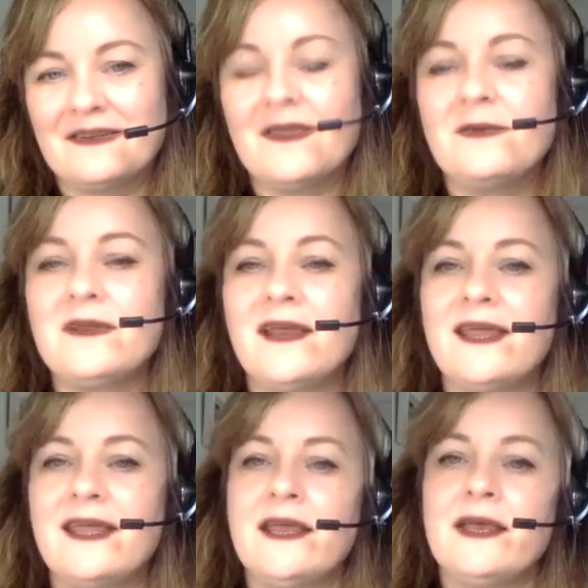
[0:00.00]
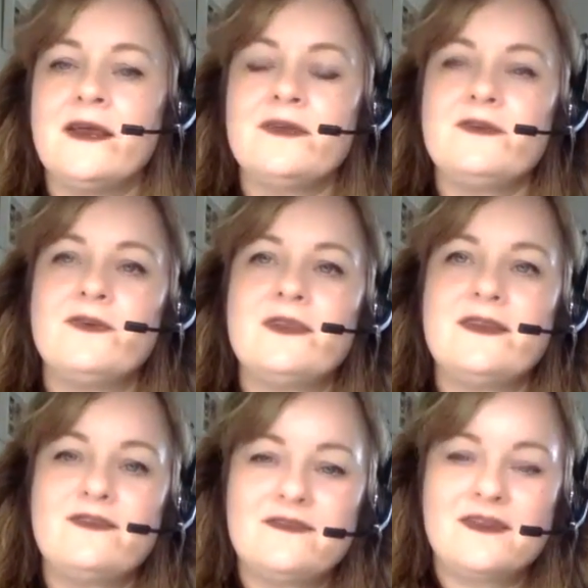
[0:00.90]
Okay. You're
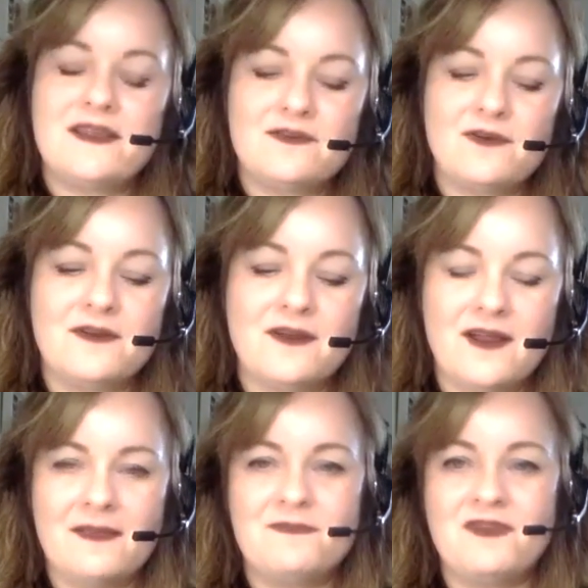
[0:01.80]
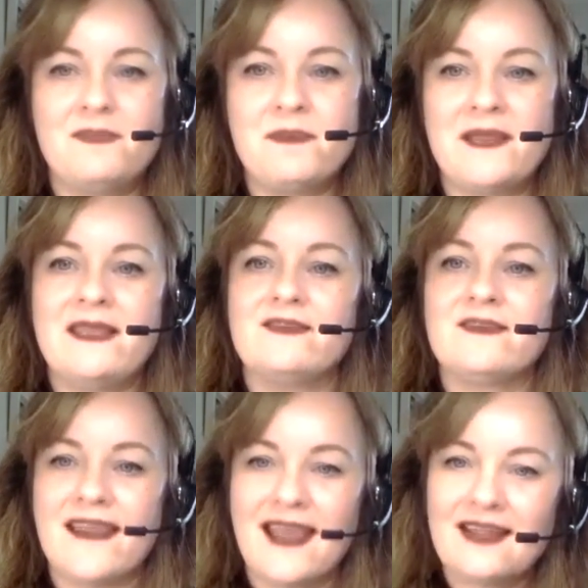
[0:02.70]
listed on IMDb as
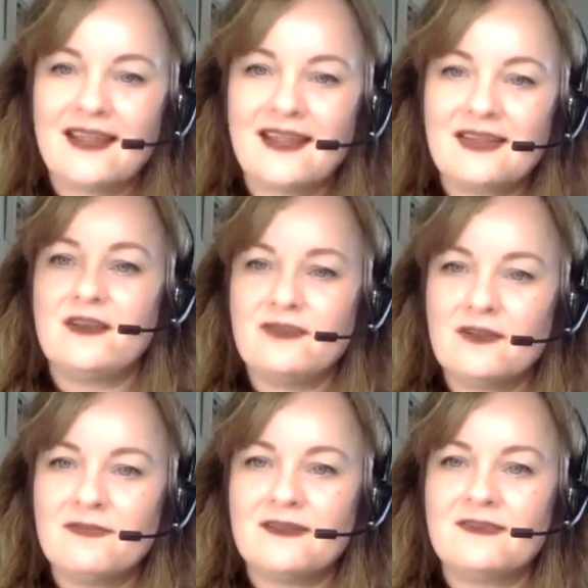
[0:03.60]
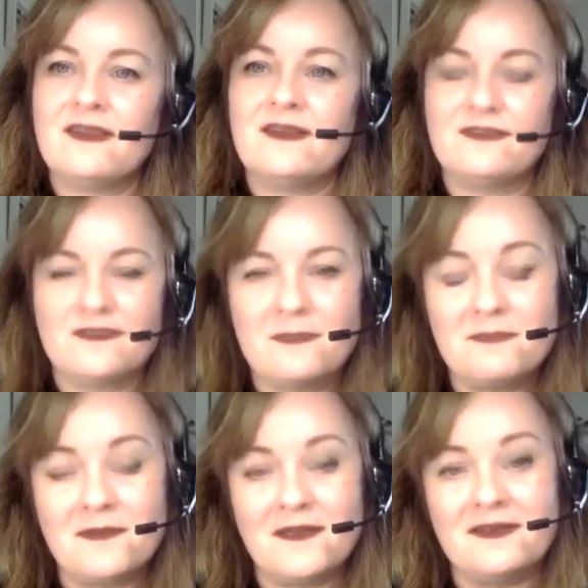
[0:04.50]
an actor, a director, a
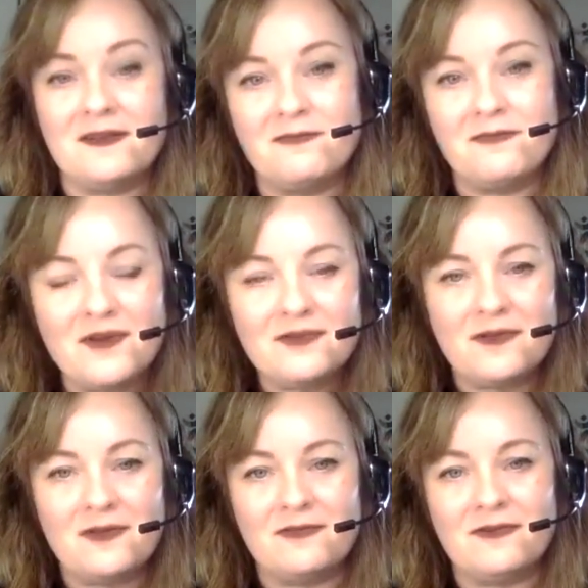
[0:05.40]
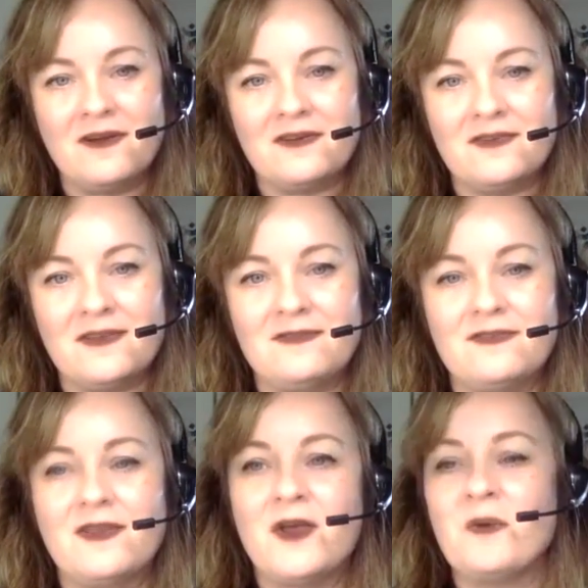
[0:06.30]
stuntman, a voiceover artist.